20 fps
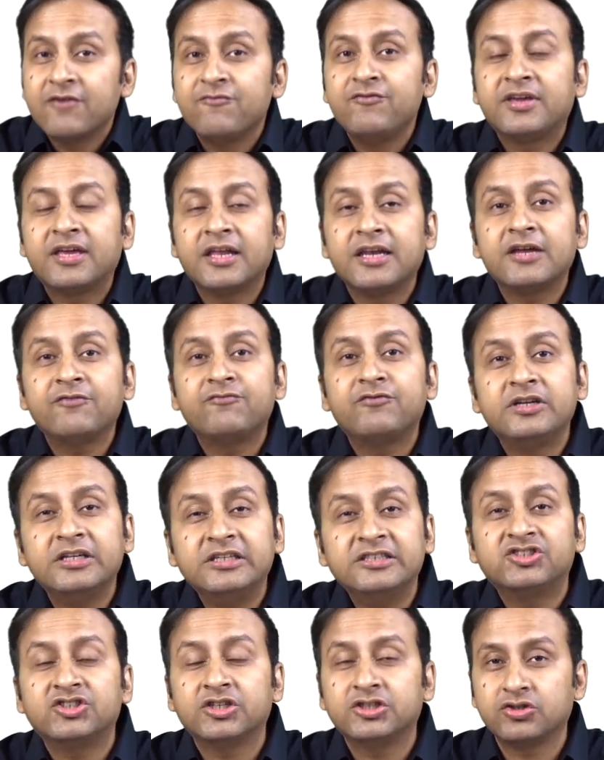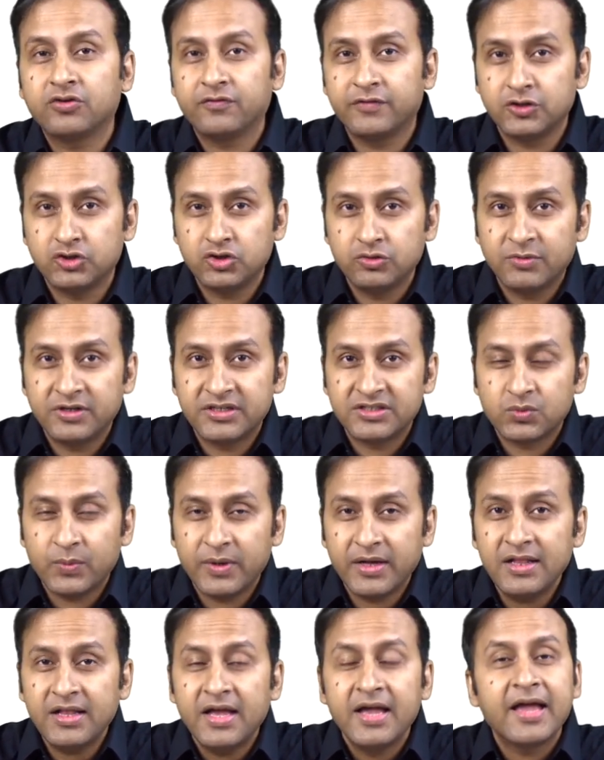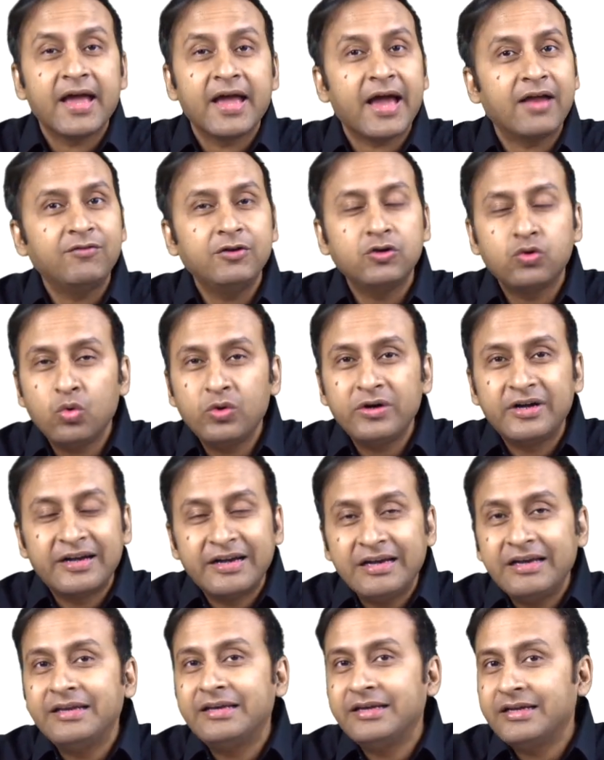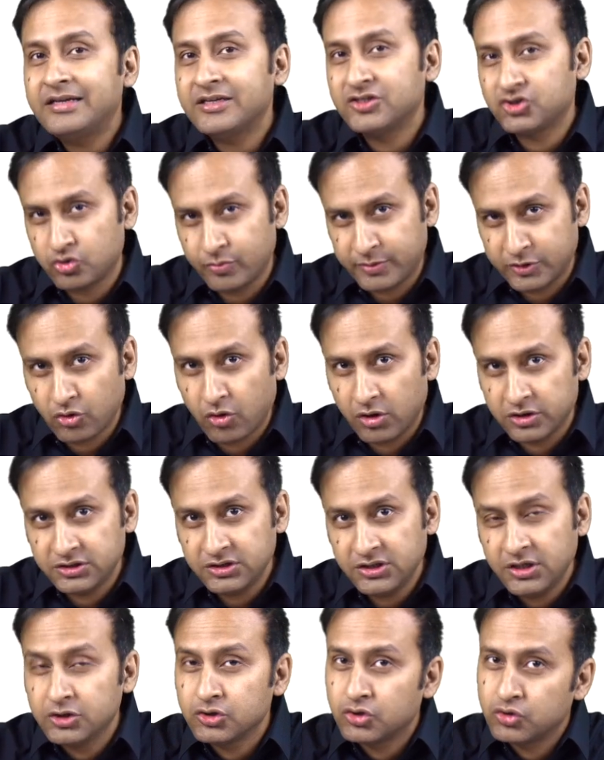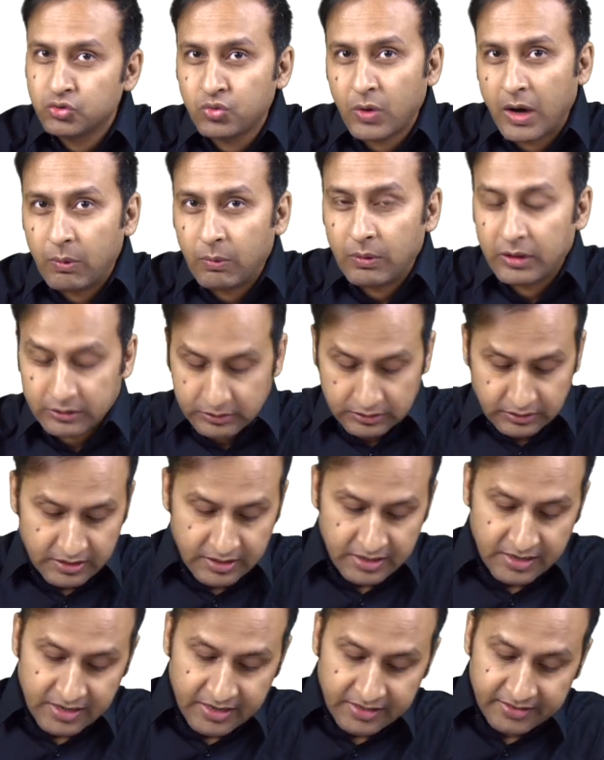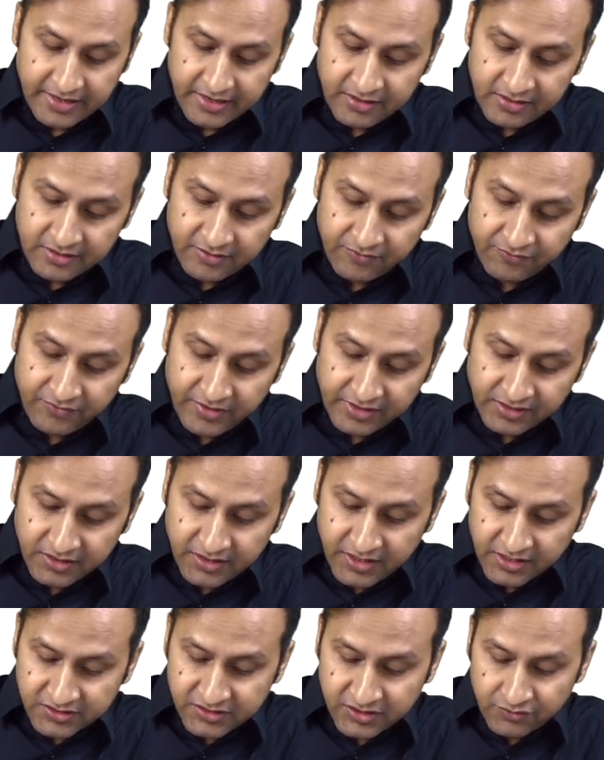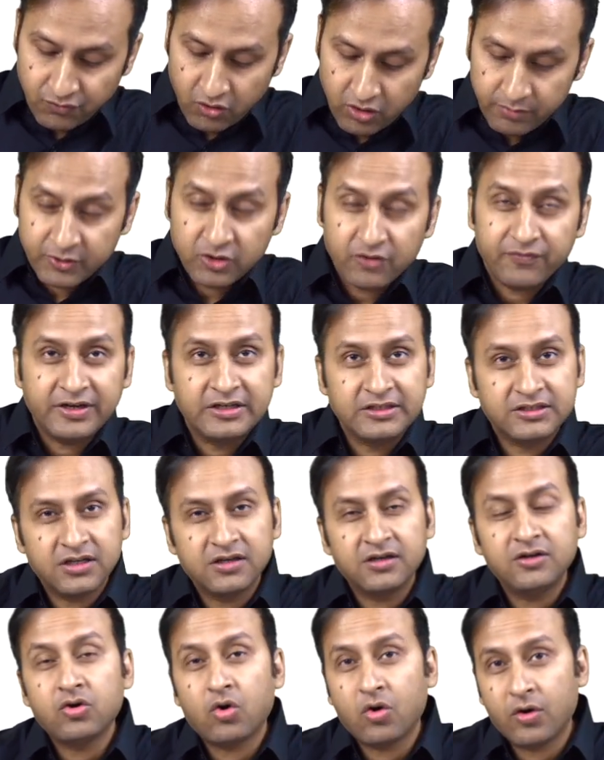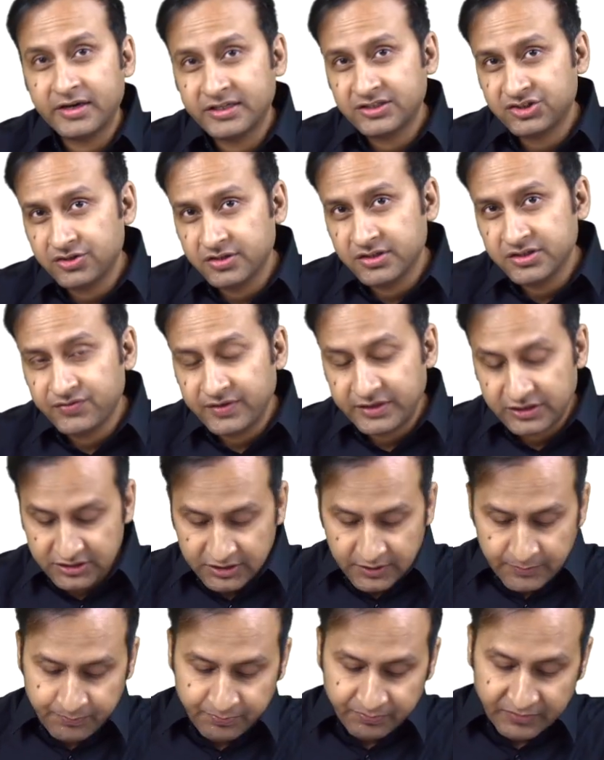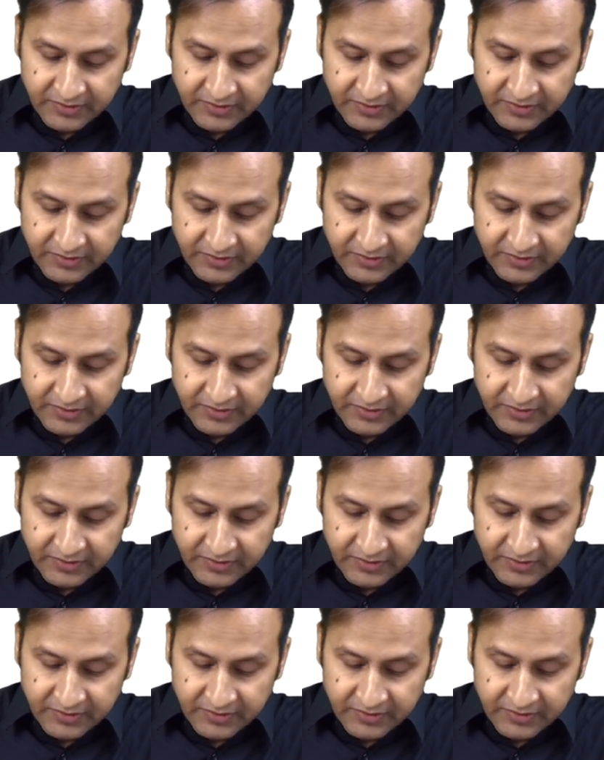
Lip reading: we can give T-staging of the tumor as well, and we don't really need histopathology to do our work. Then, whether there is involvement of internal or external sphincter.